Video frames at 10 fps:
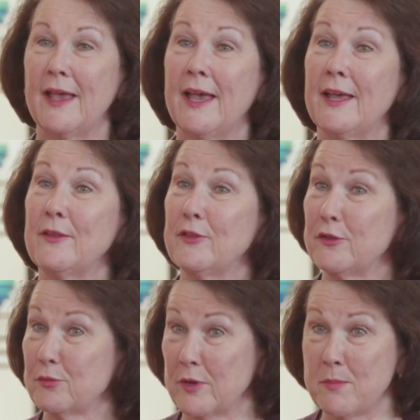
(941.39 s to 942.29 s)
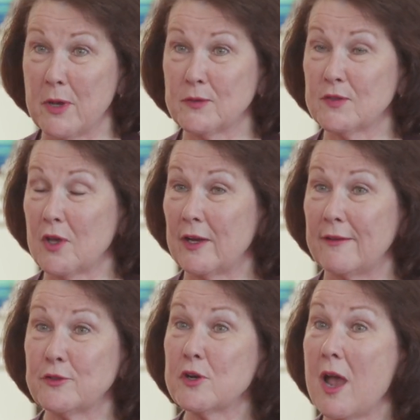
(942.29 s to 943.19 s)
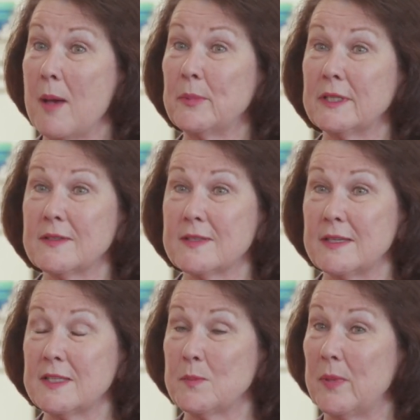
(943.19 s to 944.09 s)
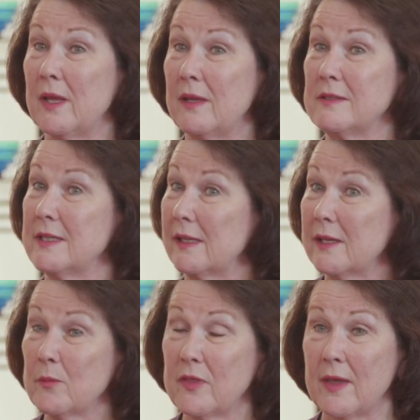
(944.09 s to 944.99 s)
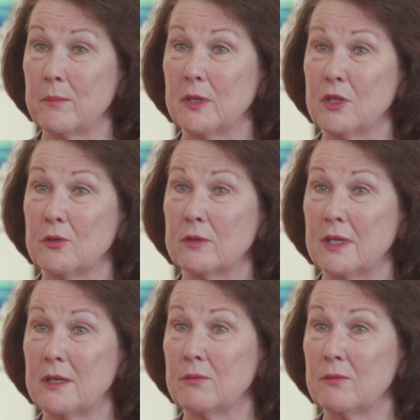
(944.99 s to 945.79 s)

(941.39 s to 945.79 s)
The three most sought after competencies being dealing with ambiguity,